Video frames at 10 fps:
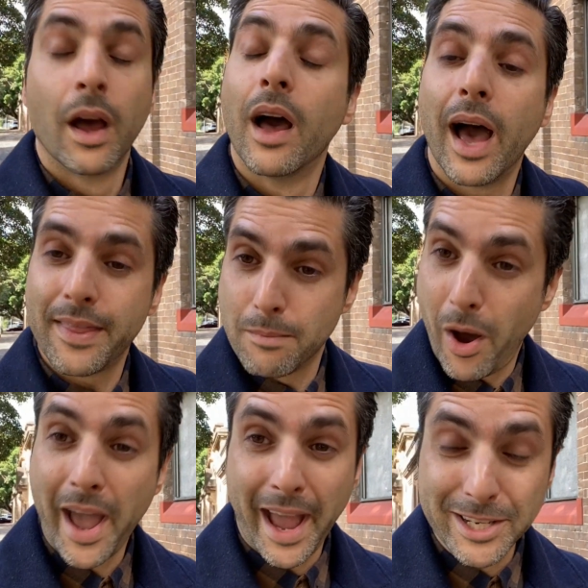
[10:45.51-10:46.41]
And the My
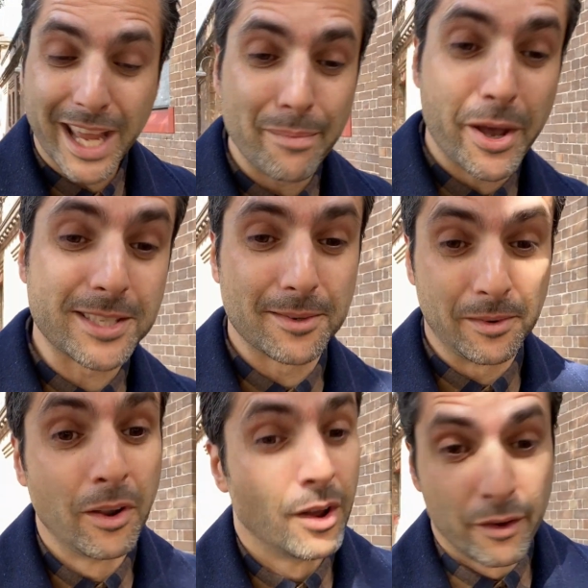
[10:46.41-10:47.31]
Aged Care person,
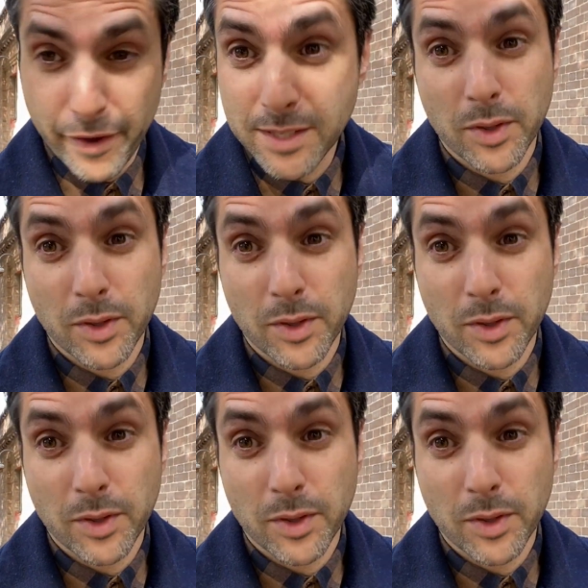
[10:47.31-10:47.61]
first of all,